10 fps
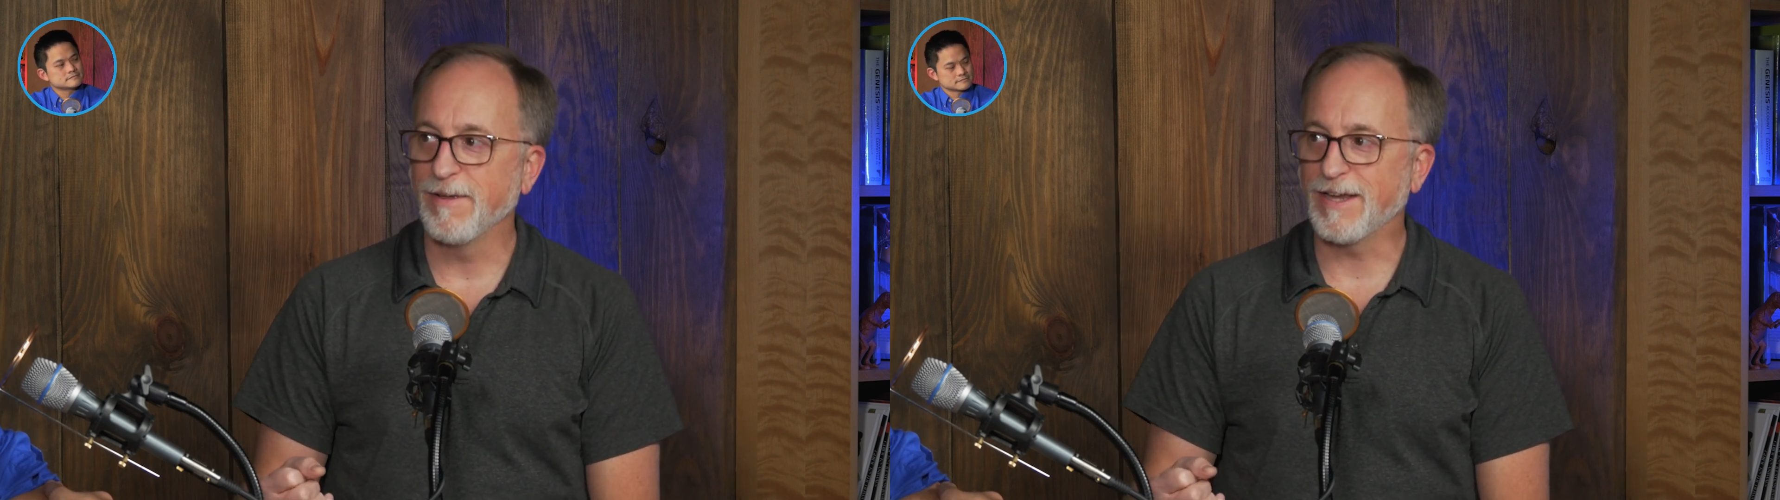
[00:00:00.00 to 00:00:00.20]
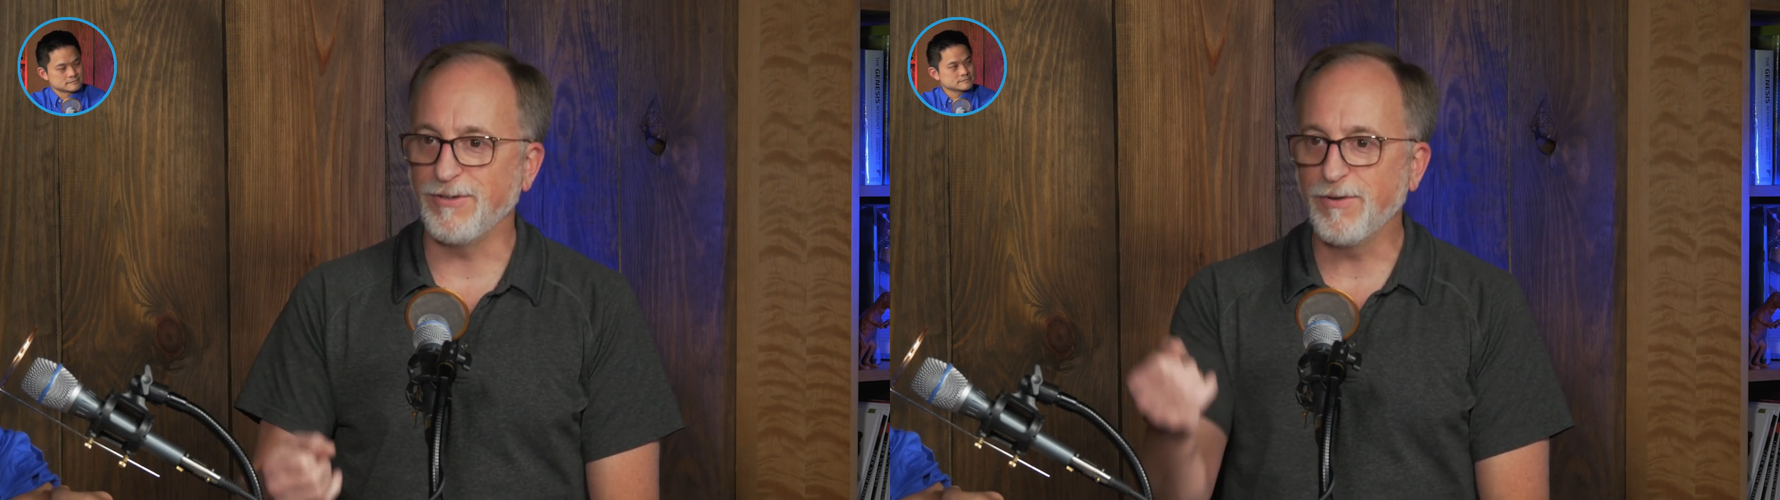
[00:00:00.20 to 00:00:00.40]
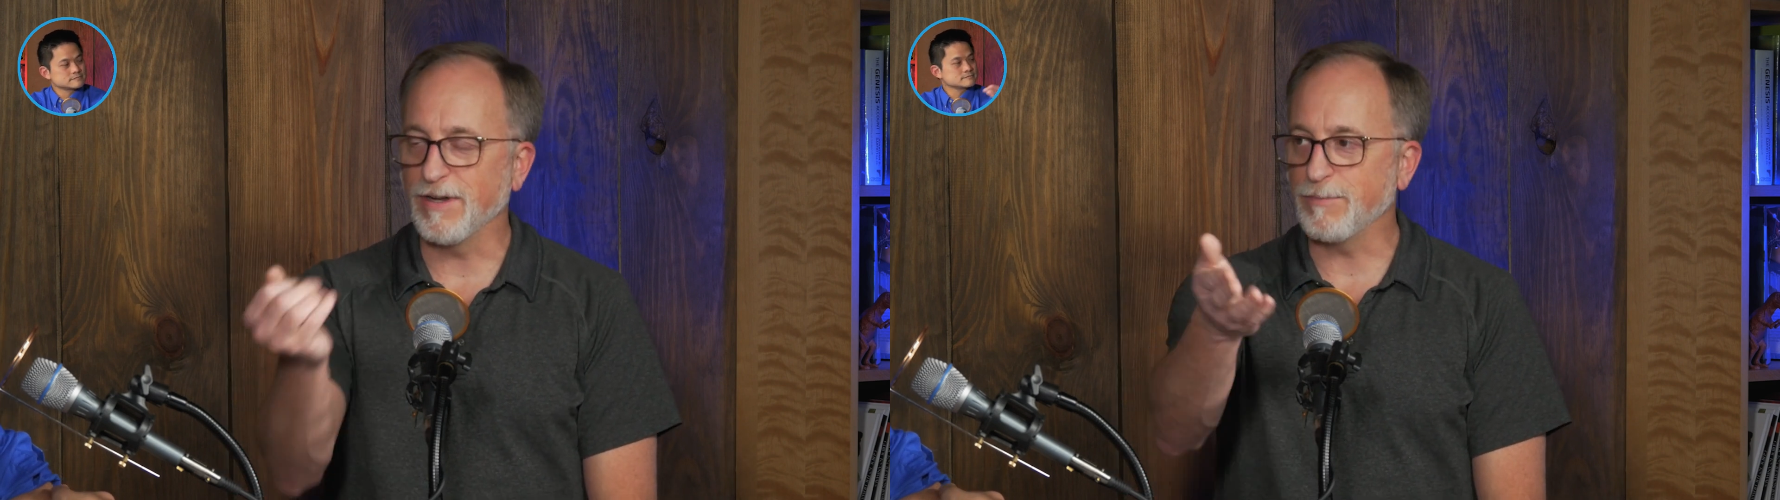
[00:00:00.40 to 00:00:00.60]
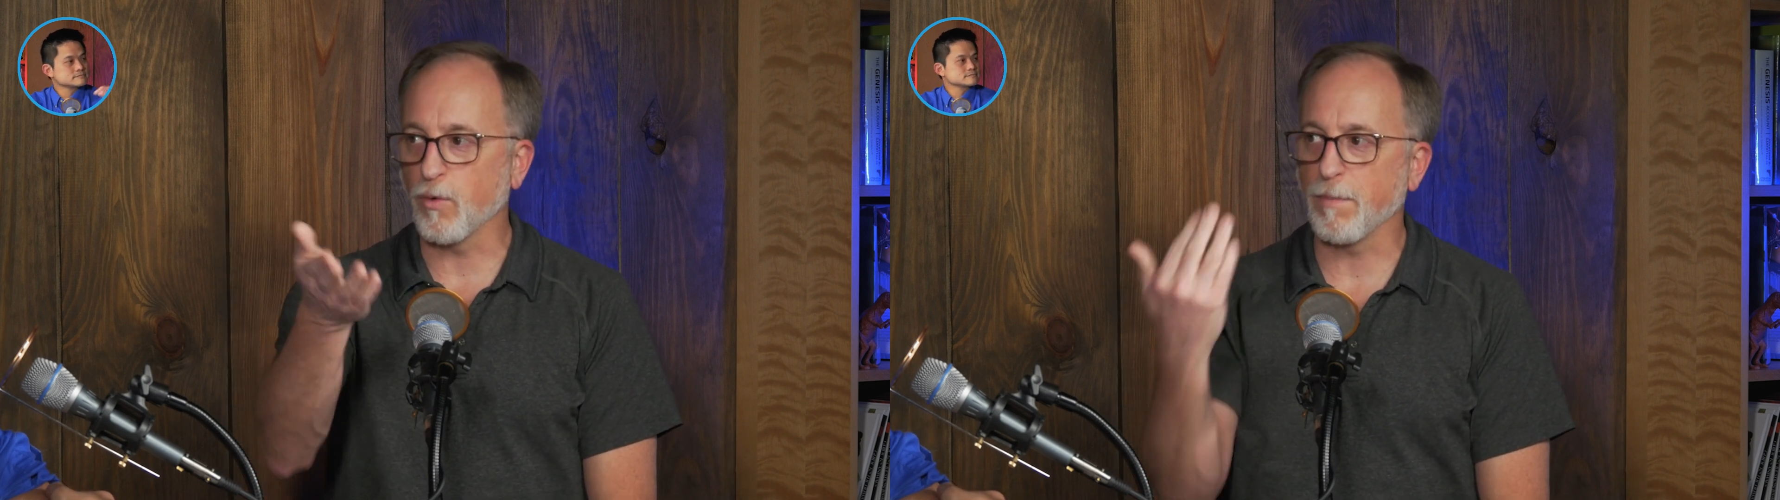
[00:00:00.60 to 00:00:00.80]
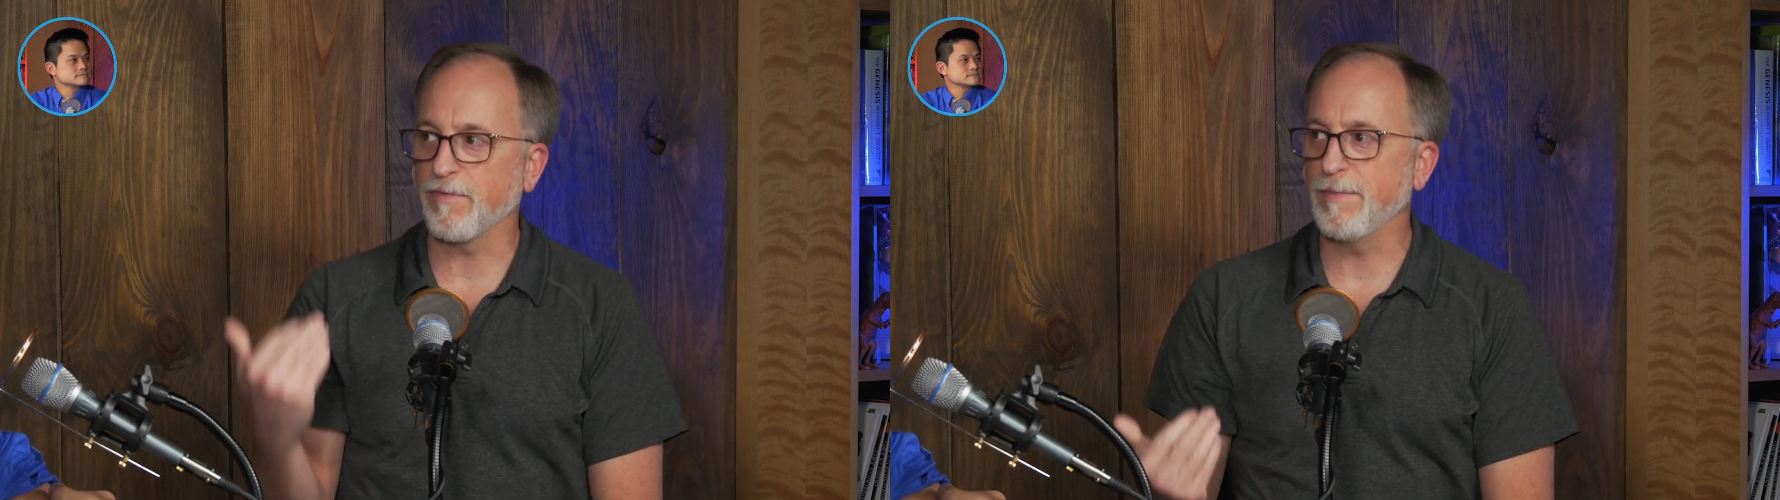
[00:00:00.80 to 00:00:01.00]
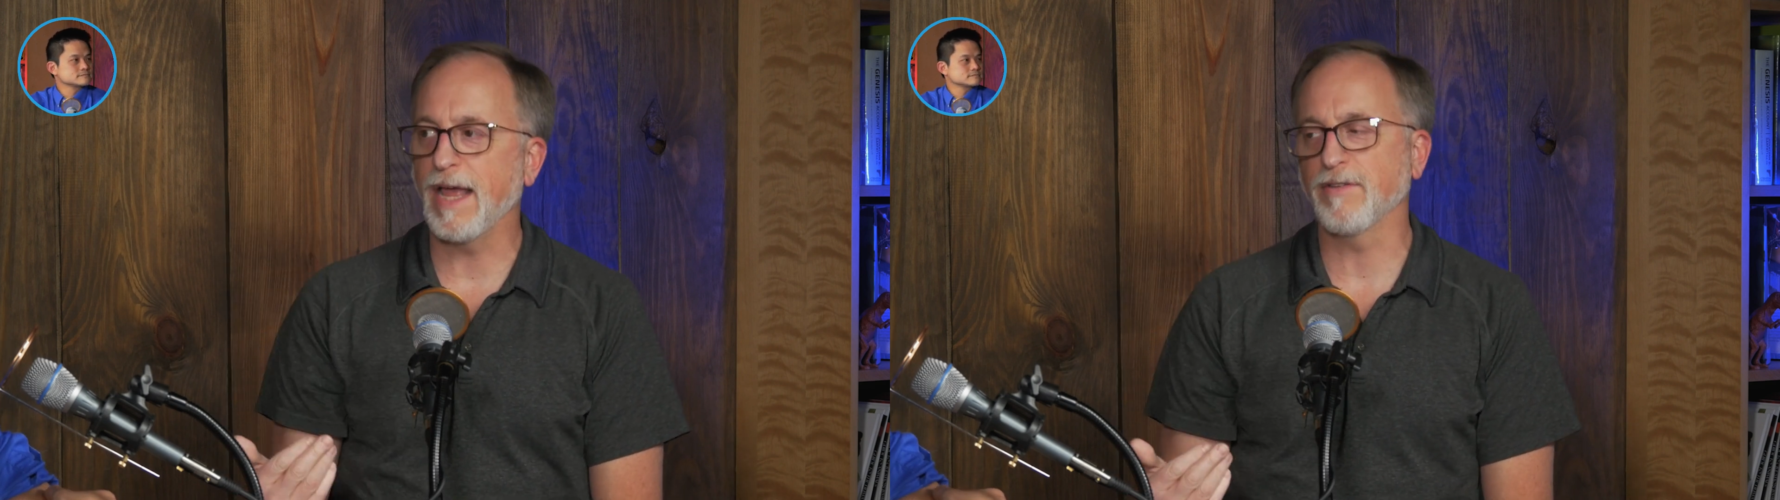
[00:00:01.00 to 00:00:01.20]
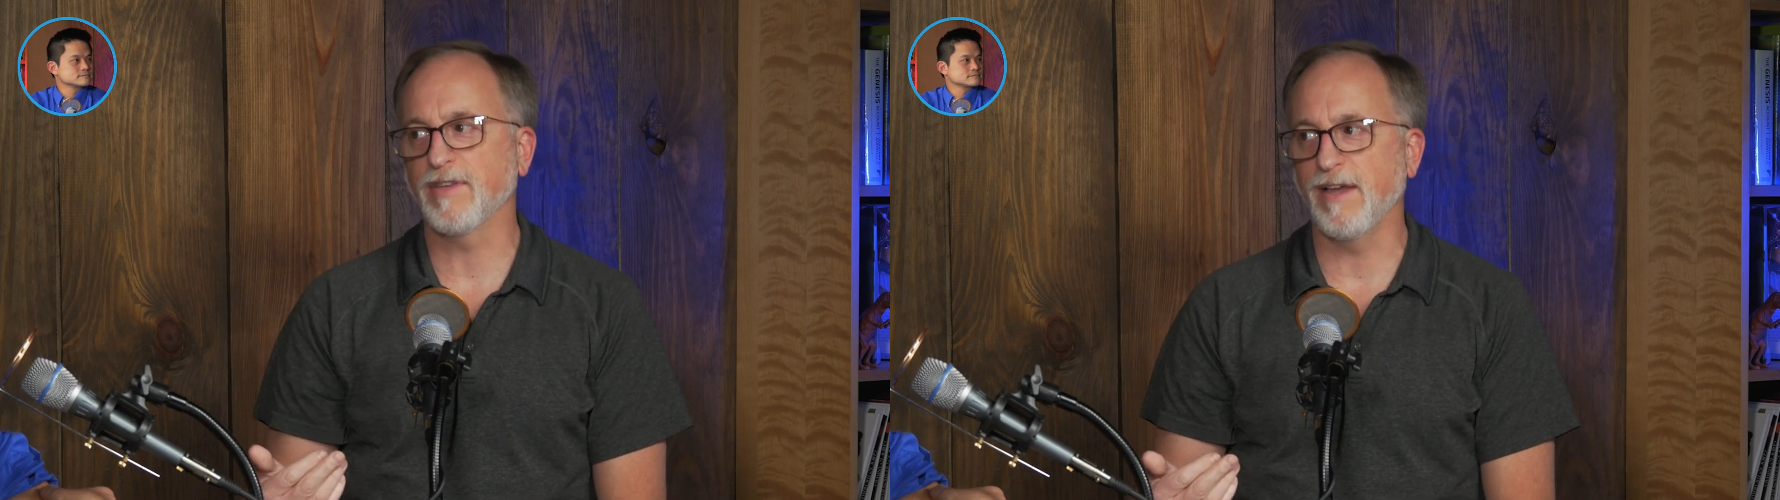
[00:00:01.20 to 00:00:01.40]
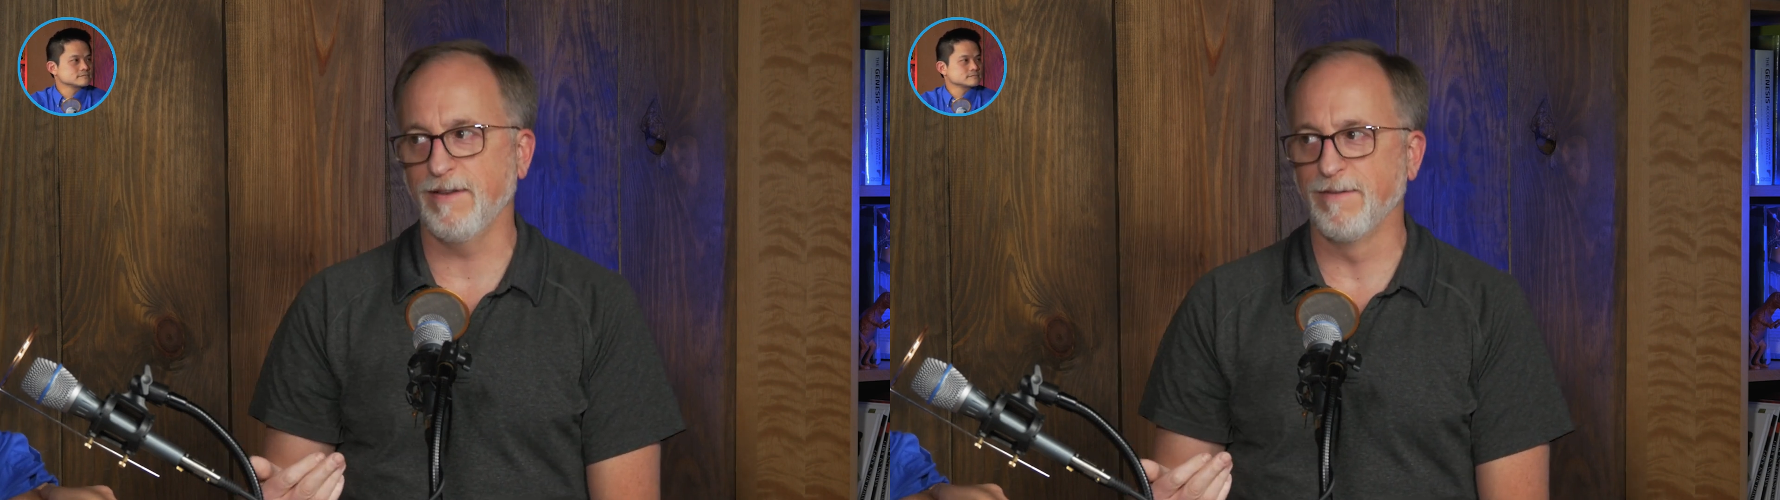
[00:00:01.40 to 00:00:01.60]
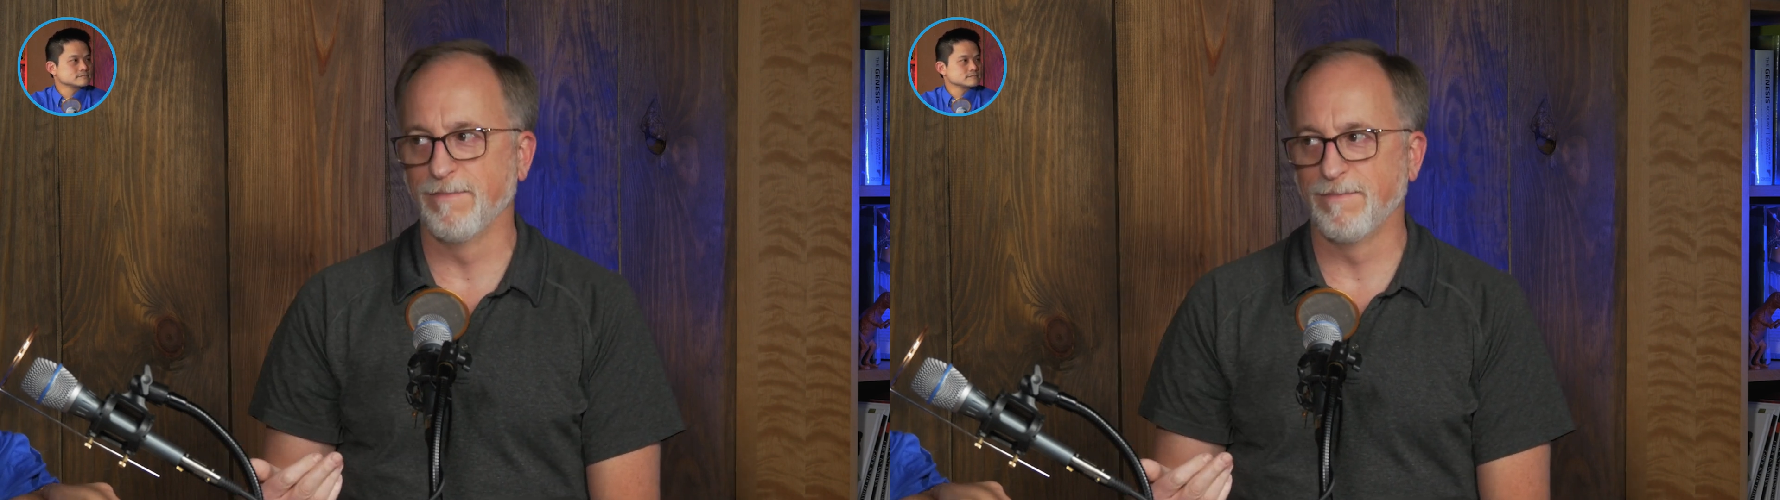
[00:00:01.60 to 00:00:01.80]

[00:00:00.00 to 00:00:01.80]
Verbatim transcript: because you can absorb it from the outside.